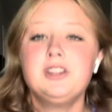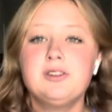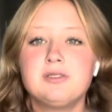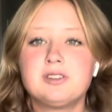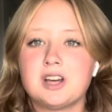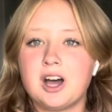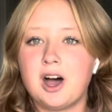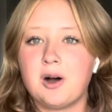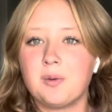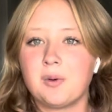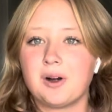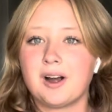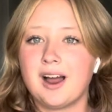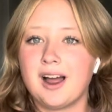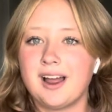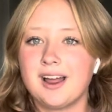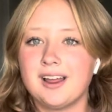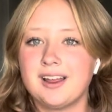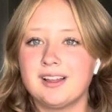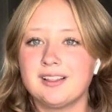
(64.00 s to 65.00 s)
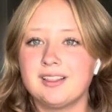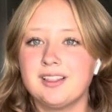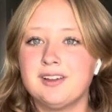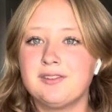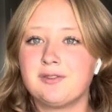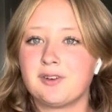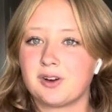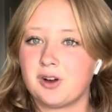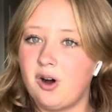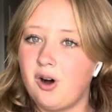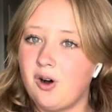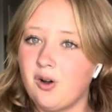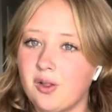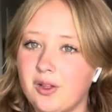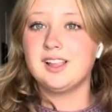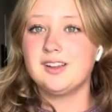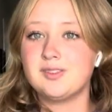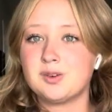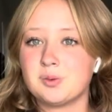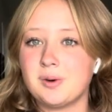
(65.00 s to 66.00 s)
Utah, where I live for
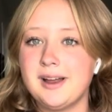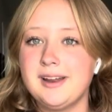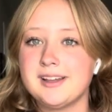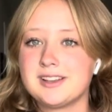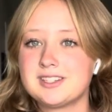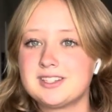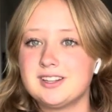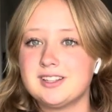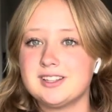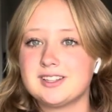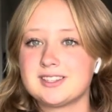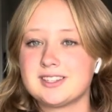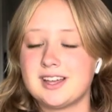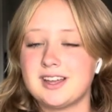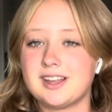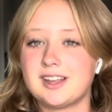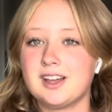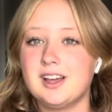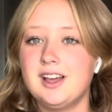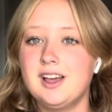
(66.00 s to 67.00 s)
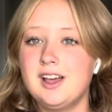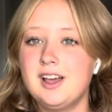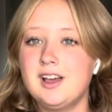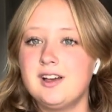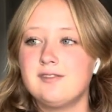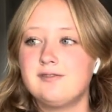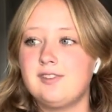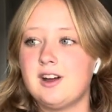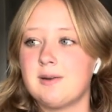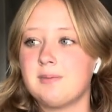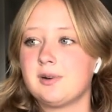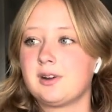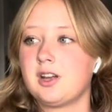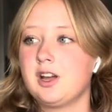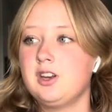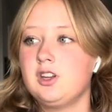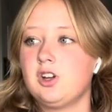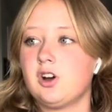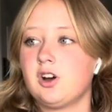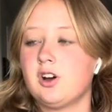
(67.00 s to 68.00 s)
college, I lived right next to this like fabric
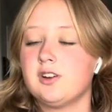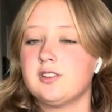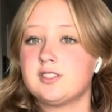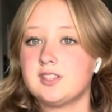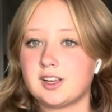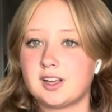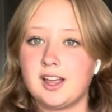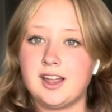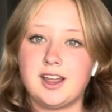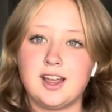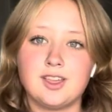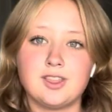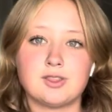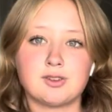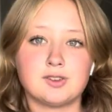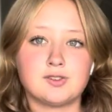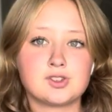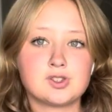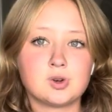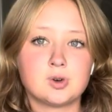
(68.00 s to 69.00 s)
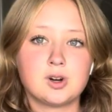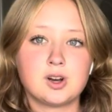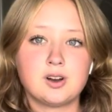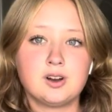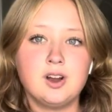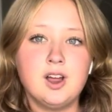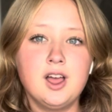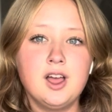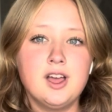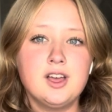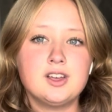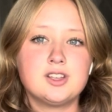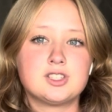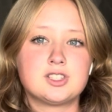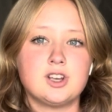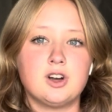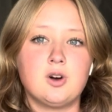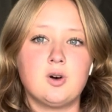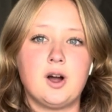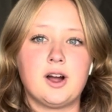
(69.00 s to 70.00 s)
and yarn secondhand thrift store.
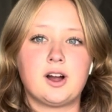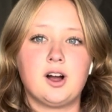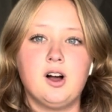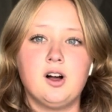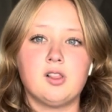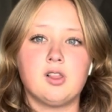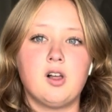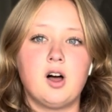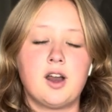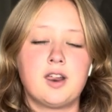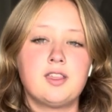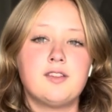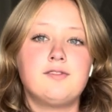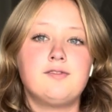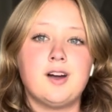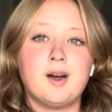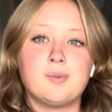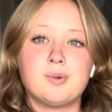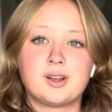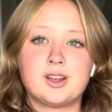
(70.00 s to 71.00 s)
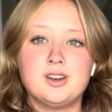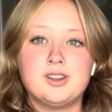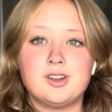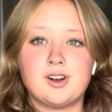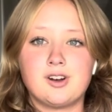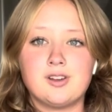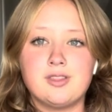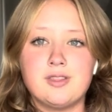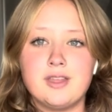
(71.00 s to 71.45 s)
So I got a lot of the fabric and yarn